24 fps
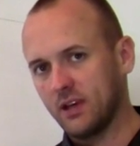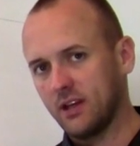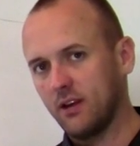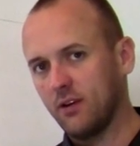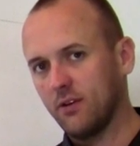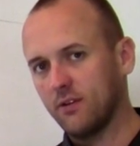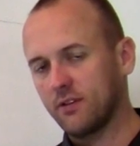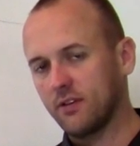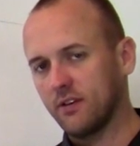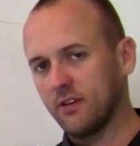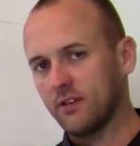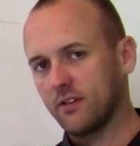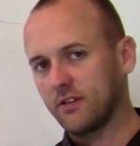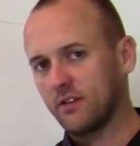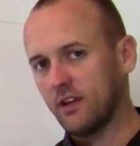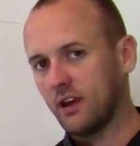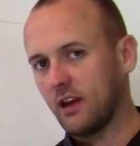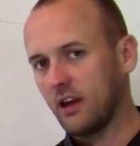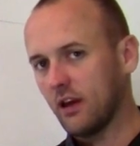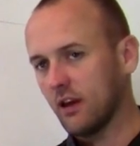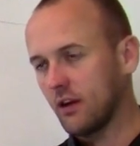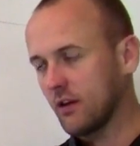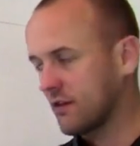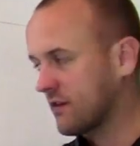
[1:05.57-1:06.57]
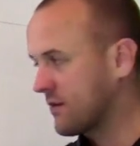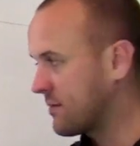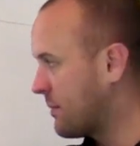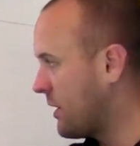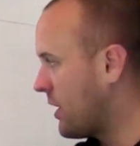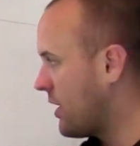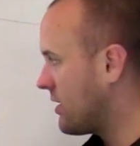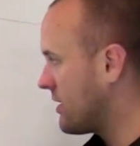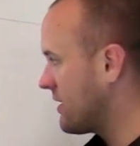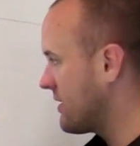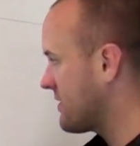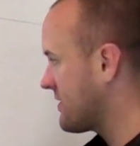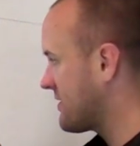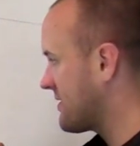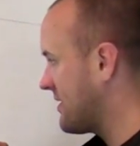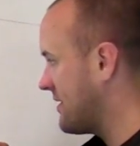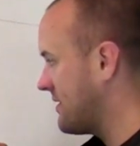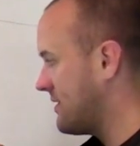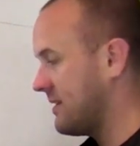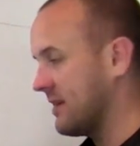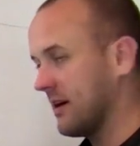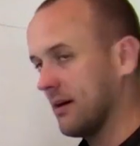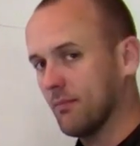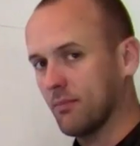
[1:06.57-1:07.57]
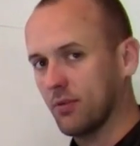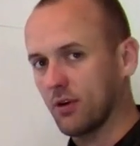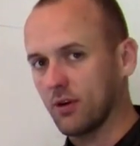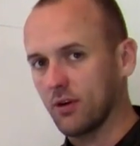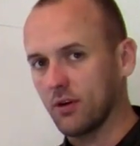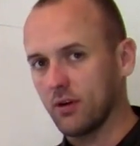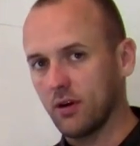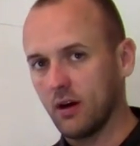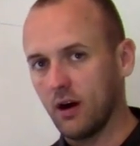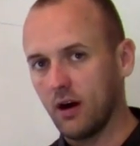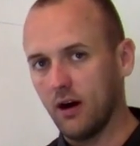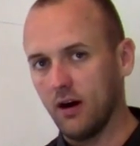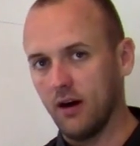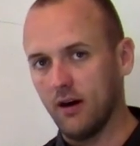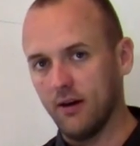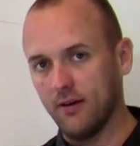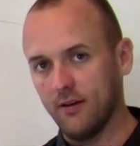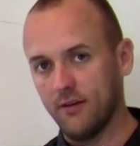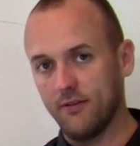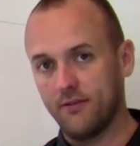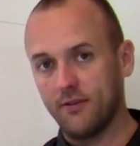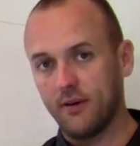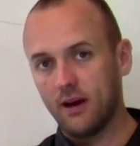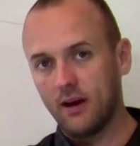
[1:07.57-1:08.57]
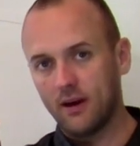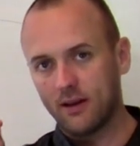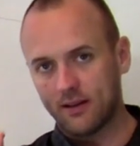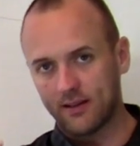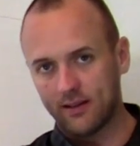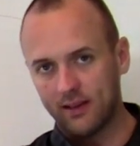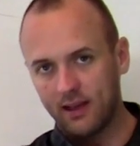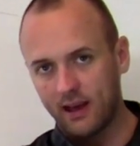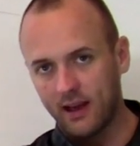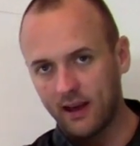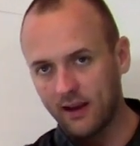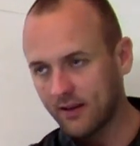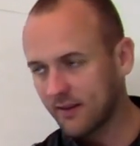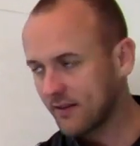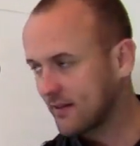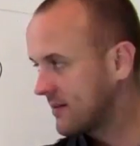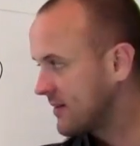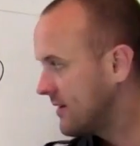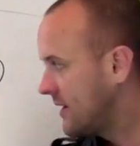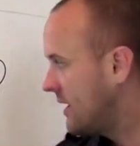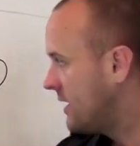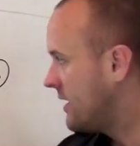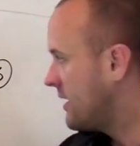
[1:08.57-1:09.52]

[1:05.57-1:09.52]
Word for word: that uses the smallest number of links